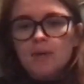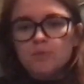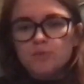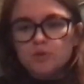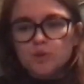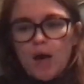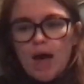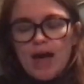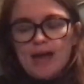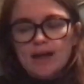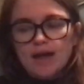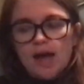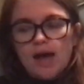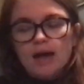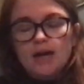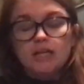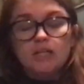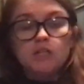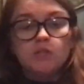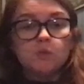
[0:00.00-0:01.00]
So I got
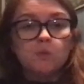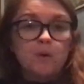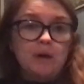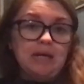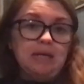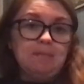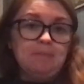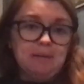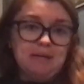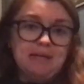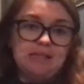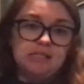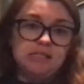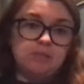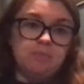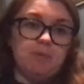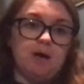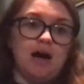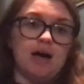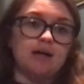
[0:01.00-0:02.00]
a 20-piece
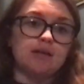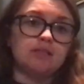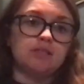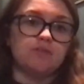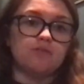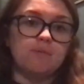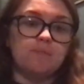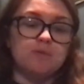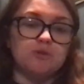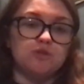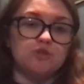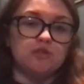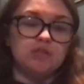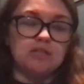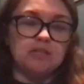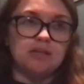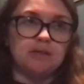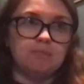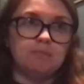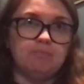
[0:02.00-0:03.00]
box from
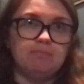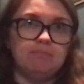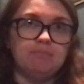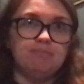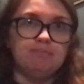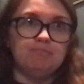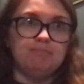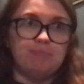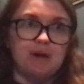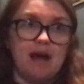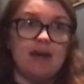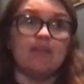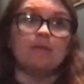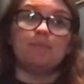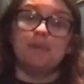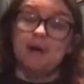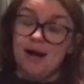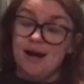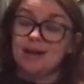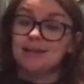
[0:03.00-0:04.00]
Boutique by the
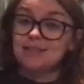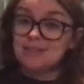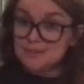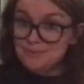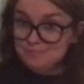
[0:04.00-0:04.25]
Box.